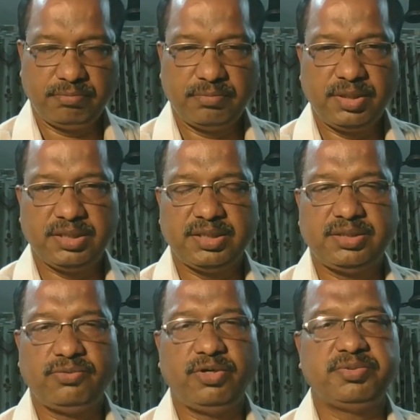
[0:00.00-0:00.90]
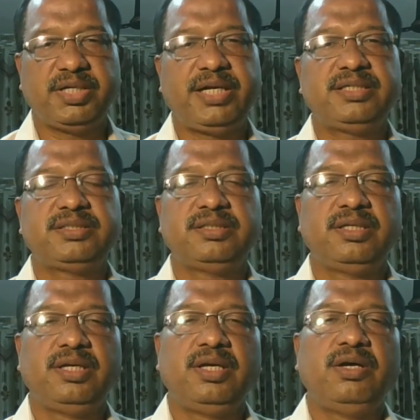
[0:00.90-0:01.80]
SSC websites
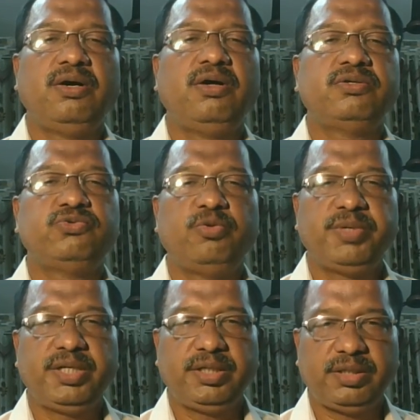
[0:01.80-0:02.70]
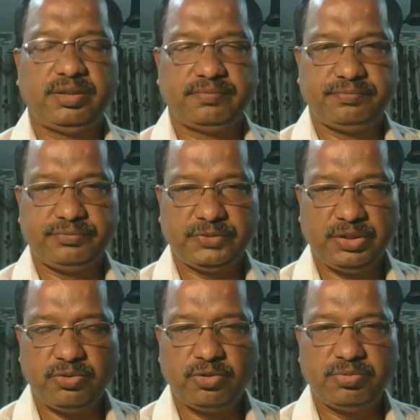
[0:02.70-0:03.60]
or so many
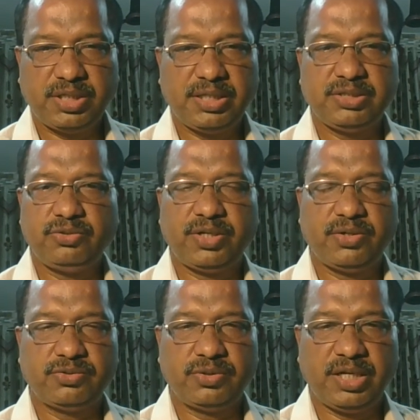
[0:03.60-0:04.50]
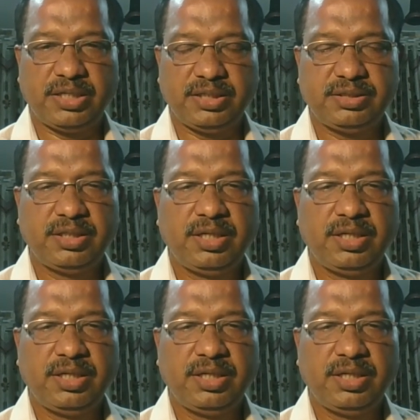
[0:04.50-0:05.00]
YouTube channels you can also get it.